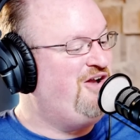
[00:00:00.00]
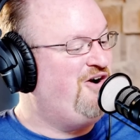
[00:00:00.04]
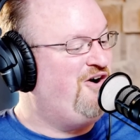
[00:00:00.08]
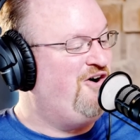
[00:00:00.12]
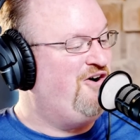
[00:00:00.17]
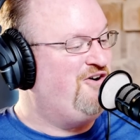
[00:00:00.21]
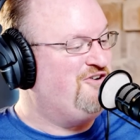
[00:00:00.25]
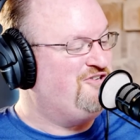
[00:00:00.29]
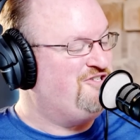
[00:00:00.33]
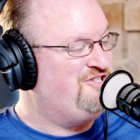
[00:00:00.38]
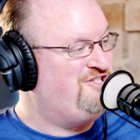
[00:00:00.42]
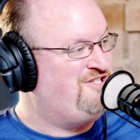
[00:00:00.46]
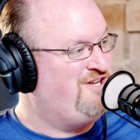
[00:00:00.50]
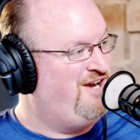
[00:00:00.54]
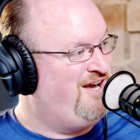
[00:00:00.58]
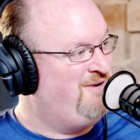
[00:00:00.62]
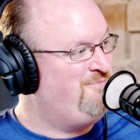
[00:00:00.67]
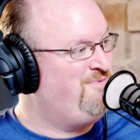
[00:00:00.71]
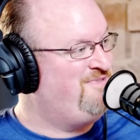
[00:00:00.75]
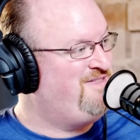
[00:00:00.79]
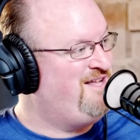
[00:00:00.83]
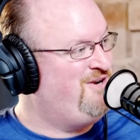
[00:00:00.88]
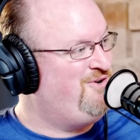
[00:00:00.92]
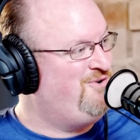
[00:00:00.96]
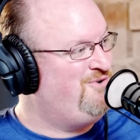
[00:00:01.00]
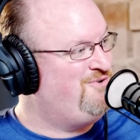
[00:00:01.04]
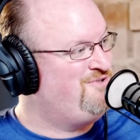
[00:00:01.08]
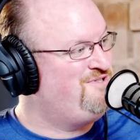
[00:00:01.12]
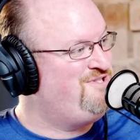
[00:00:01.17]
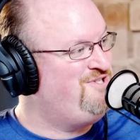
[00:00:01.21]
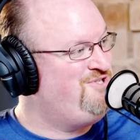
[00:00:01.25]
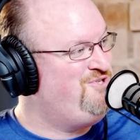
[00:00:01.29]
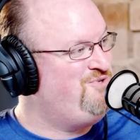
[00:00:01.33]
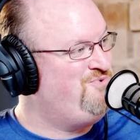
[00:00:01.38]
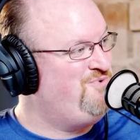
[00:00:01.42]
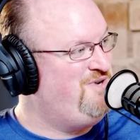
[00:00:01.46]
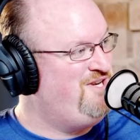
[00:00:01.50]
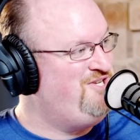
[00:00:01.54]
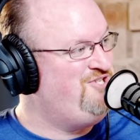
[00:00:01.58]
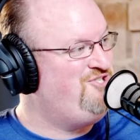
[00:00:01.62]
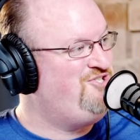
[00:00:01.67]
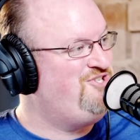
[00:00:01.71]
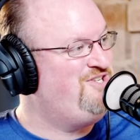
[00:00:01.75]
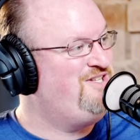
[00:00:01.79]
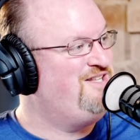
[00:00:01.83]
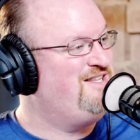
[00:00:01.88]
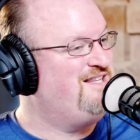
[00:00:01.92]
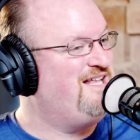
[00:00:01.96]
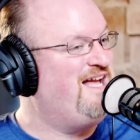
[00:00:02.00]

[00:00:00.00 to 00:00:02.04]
are done with that whole situation,